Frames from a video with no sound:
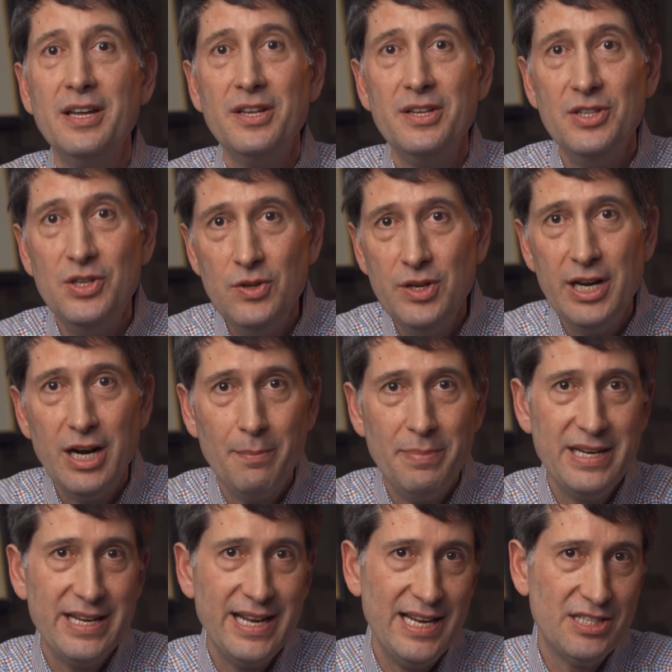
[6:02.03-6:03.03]

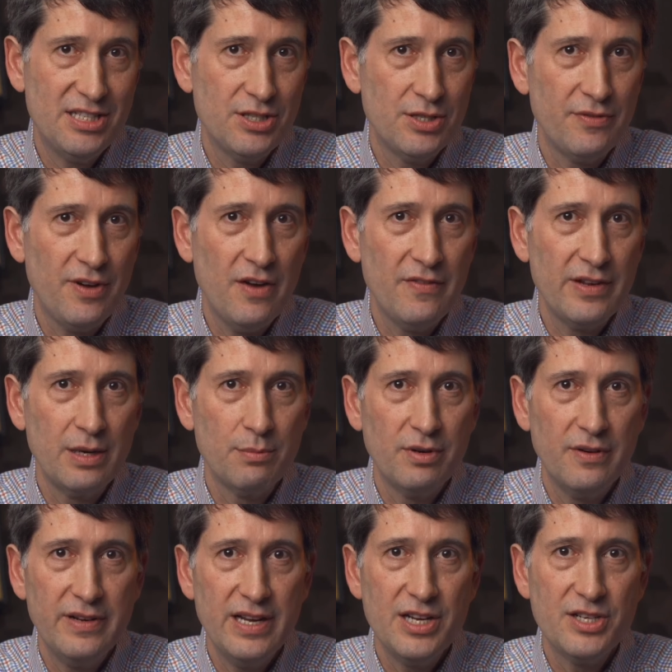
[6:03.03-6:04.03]
UDRP cases involving
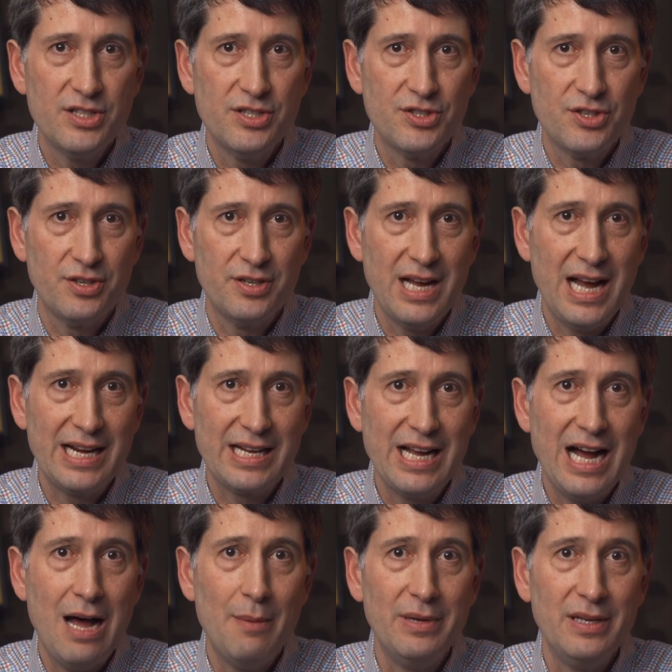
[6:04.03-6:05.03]
abbreviations are not
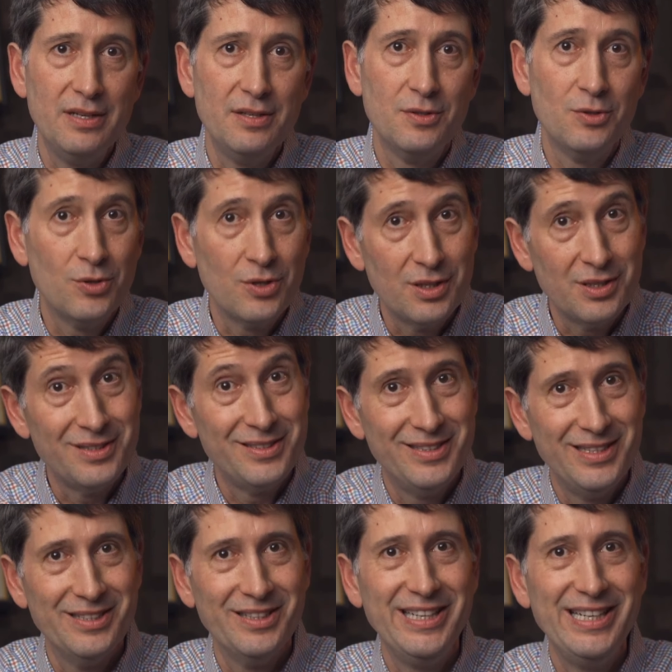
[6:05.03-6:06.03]
common, or
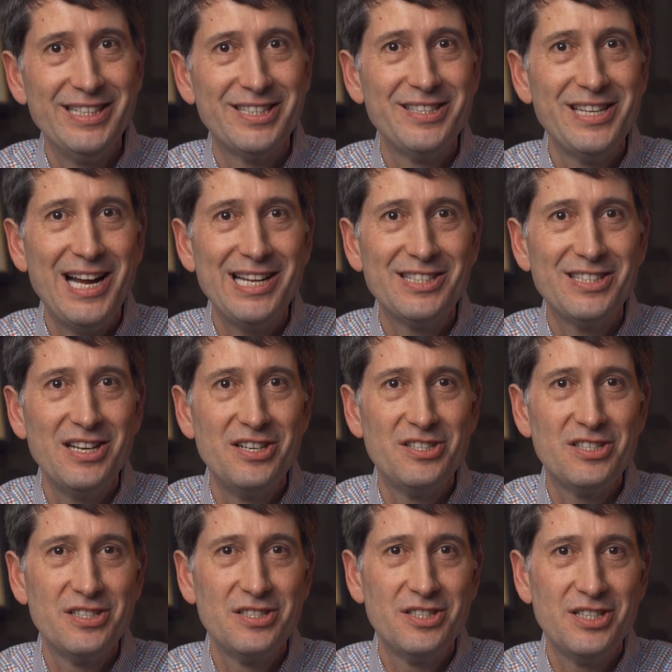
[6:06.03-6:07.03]
at least not
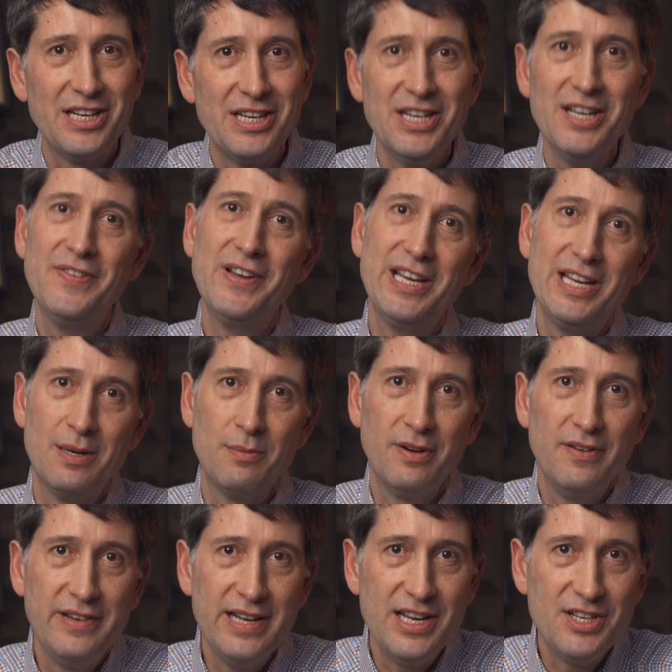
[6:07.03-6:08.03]
such significant
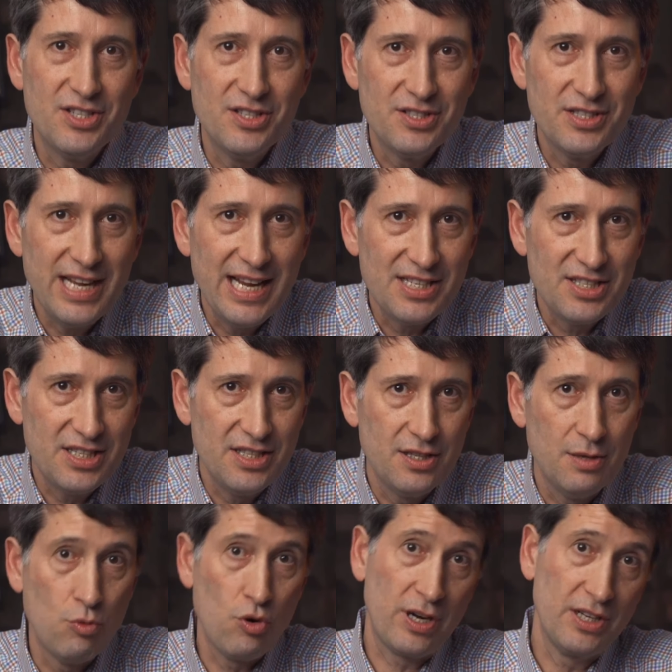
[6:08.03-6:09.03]
abbreviations as in
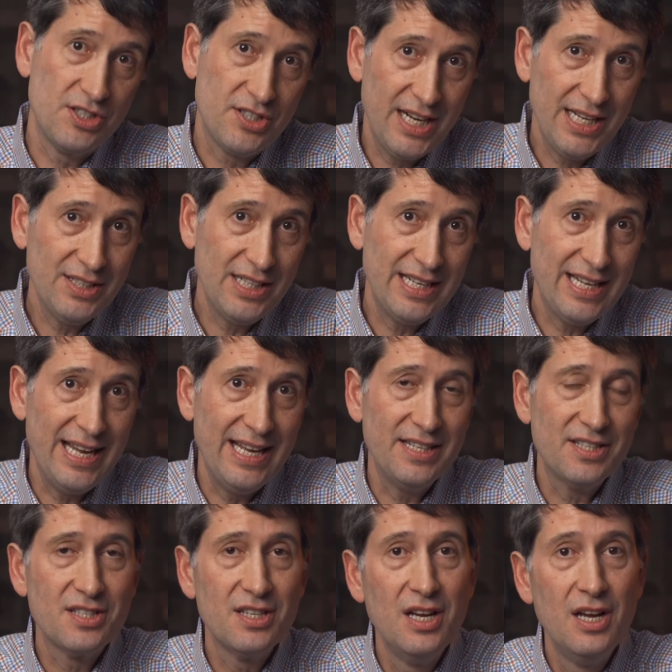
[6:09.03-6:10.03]
the Morgan Stanley
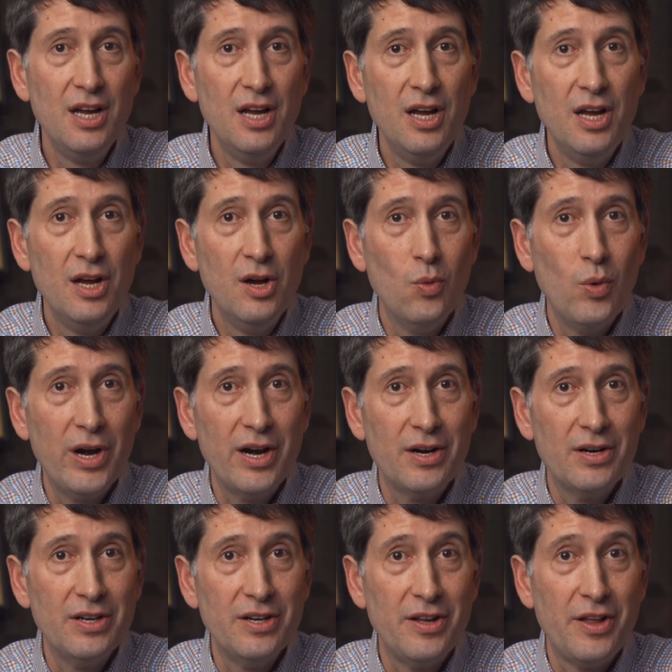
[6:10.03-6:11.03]
case,
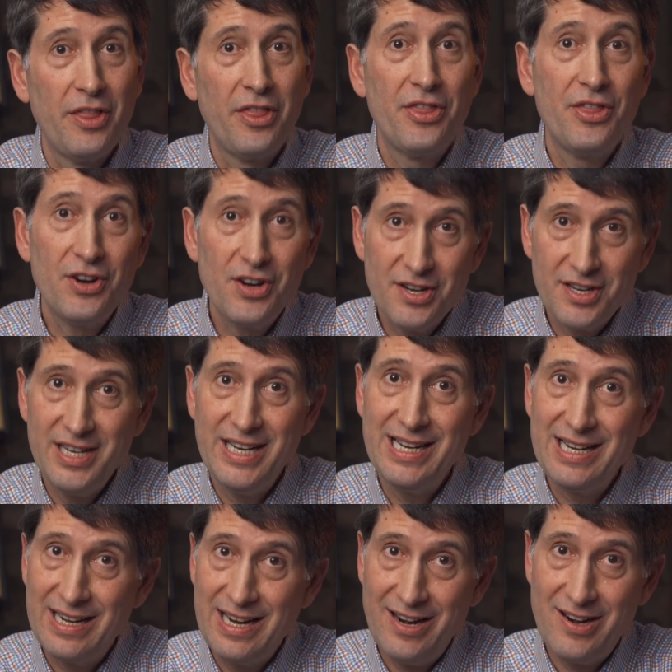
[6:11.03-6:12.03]
where a
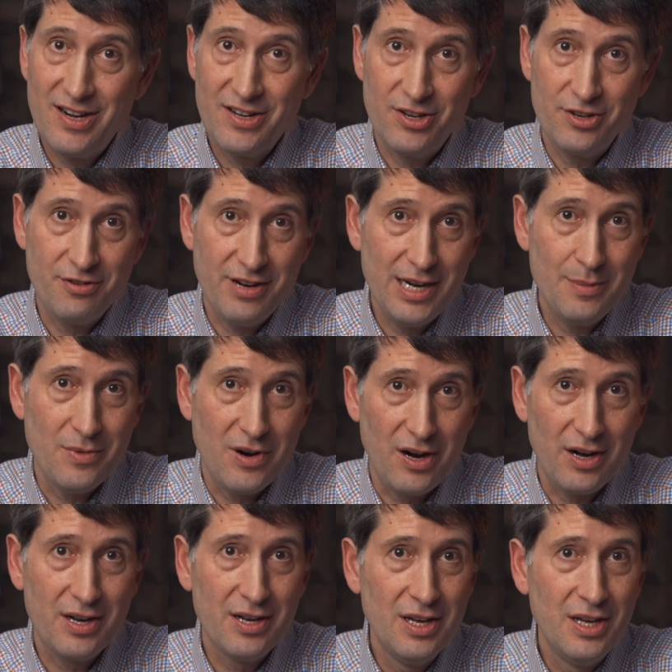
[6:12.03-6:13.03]
13-character
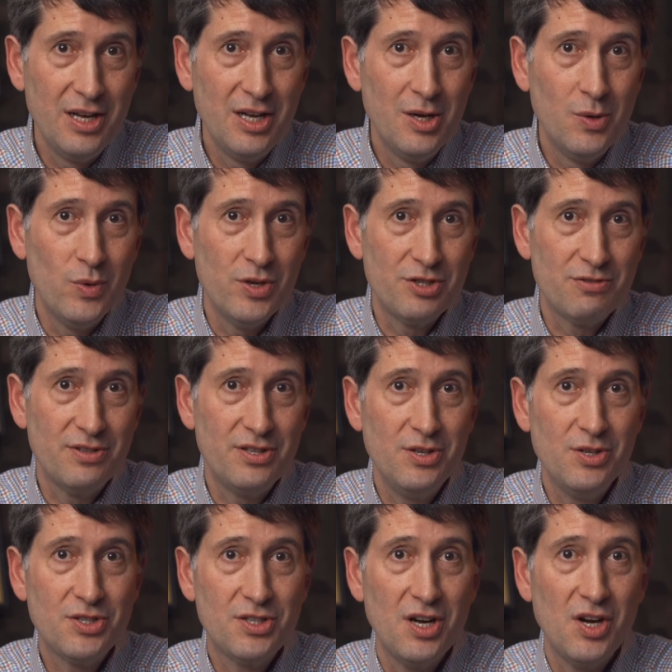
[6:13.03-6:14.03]
trademark was
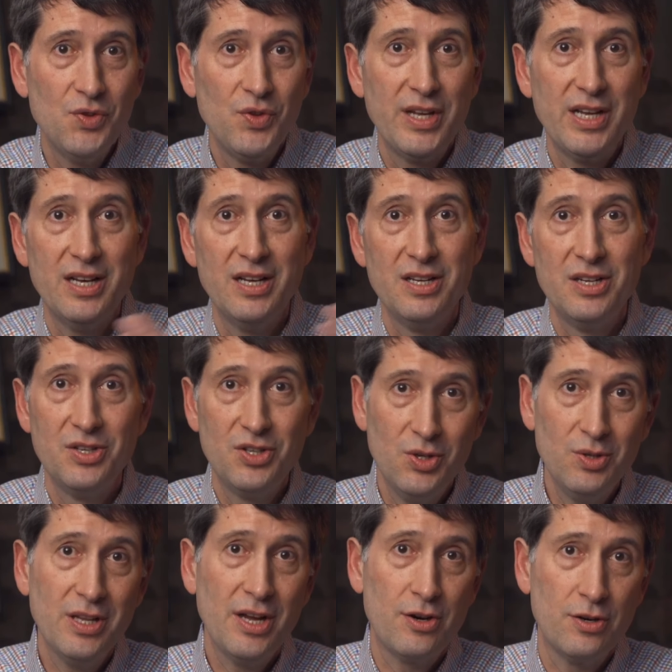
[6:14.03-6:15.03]
reduced to only a
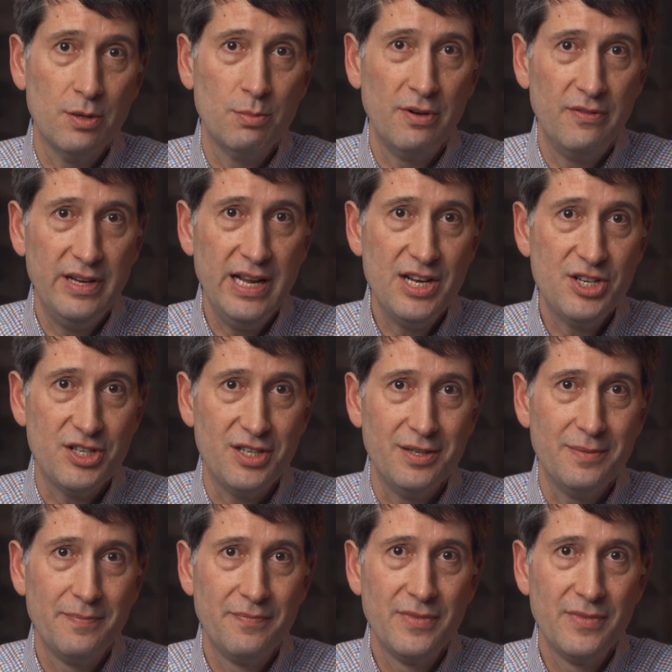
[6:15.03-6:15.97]
2-letter abbreviation.